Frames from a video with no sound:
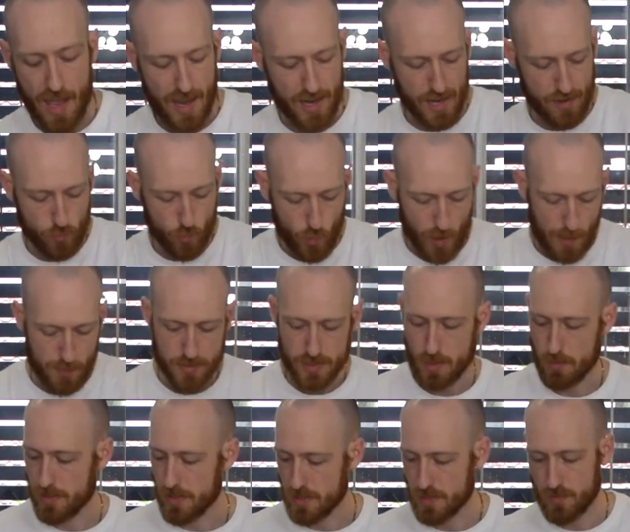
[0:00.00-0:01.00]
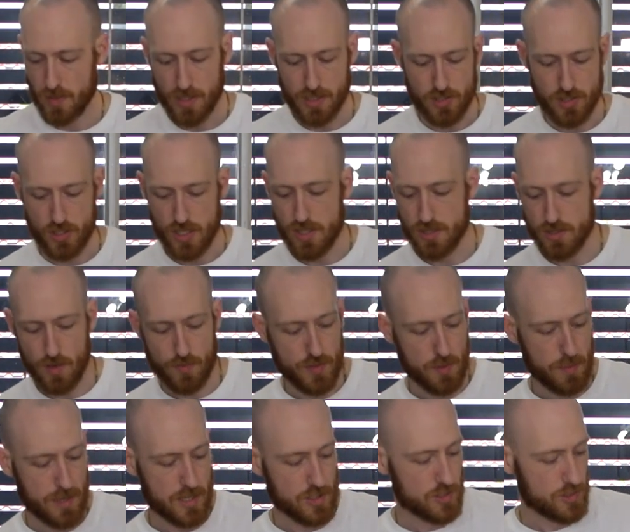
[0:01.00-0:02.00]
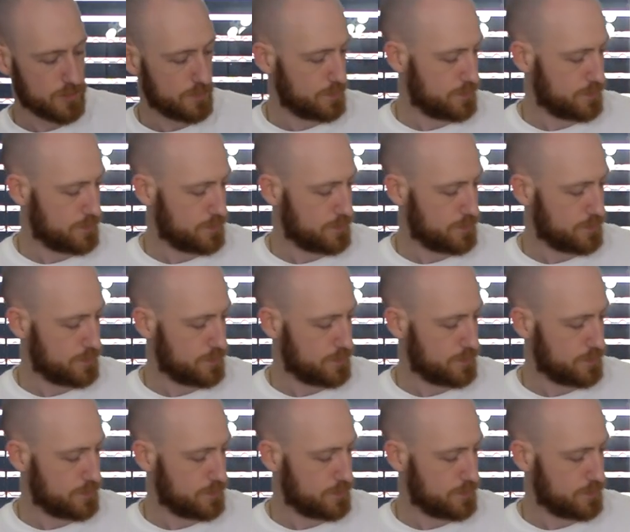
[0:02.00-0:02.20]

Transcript: and I've wiped some of this fucking cheese off the bench.